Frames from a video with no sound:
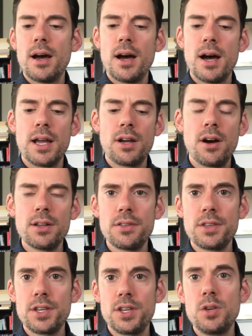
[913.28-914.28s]
I call it
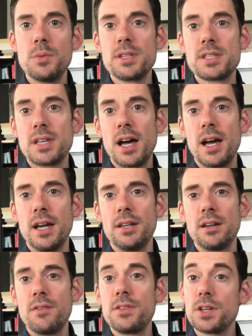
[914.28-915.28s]
the human side
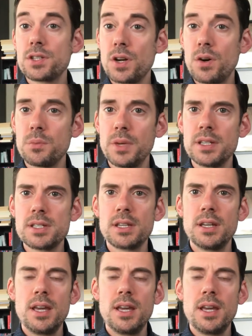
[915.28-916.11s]
of the atonement.